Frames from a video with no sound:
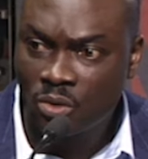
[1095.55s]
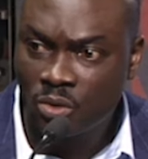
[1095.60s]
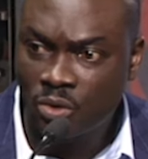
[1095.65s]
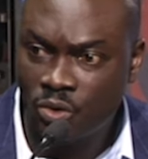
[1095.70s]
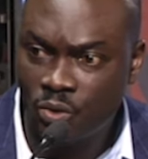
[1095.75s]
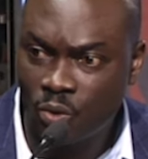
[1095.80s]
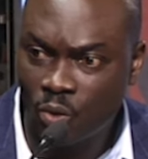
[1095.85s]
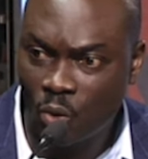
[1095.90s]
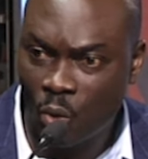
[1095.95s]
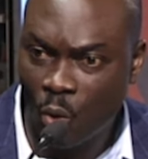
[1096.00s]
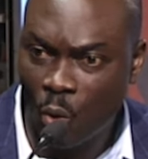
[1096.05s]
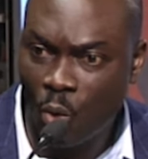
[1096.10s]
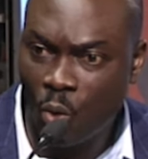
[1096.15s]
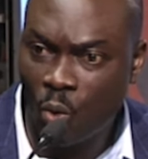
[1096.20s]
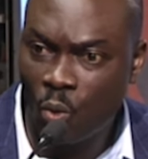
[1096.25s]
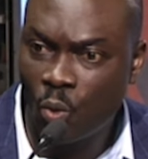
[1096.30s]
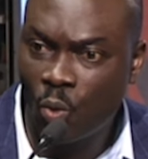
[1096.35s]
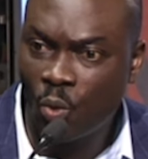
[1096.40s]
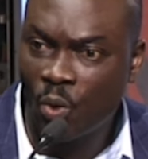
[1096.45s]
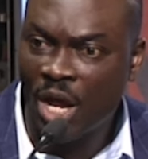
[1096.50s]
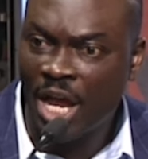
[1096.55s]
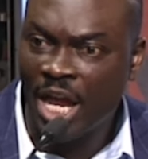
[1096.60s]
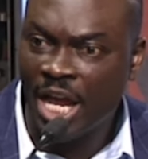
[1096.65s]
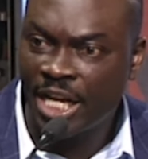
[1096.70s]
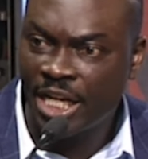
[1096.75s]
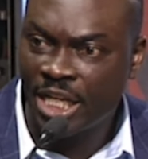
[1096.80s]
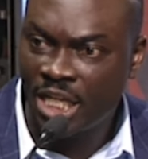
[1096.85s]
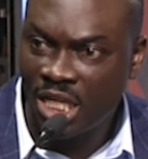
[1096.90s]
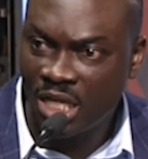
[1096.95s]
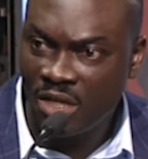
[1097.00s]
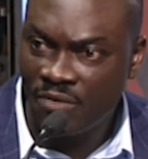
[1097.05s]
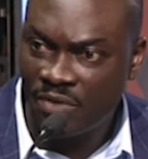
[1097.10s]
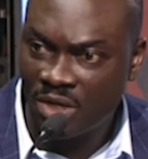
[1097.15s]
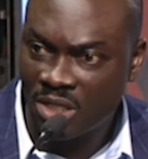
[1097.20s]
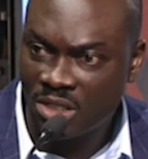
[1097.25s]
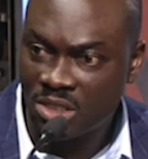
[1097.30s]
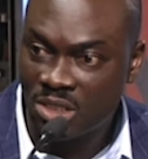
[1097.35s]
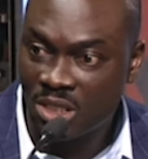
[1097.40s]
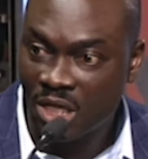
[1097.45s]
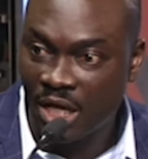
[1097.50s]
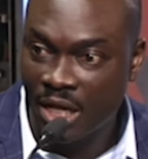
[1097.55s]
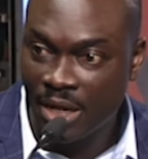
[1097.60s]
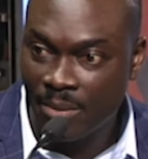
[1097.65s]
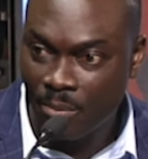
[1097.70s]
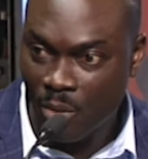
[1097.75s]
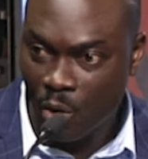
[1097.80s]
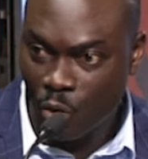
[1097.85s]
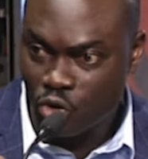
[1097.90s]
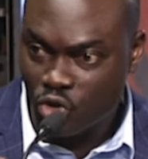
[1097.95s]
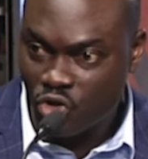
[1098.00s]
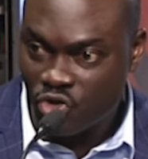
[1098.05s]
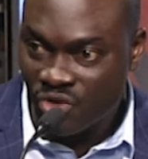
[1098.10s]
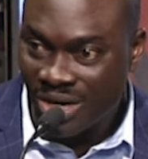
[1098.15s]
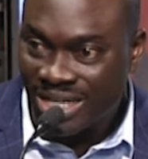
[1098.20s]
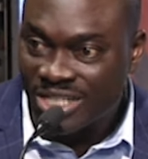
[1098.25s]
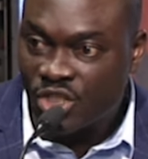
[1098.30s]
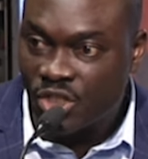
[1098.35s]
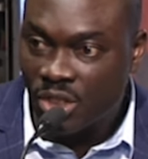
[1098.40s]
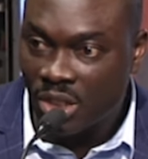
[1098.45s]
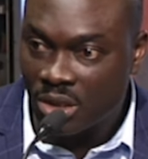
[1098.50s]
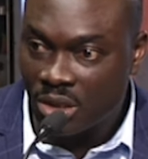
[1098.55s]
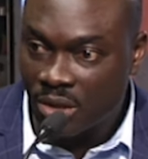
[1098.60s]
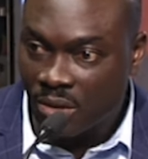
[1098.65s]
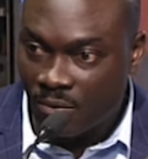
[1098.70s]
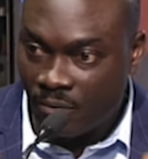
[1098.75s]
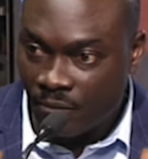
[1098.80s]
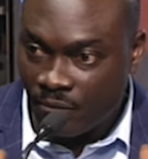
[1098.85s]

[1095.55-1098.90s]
to go and give us a more structured,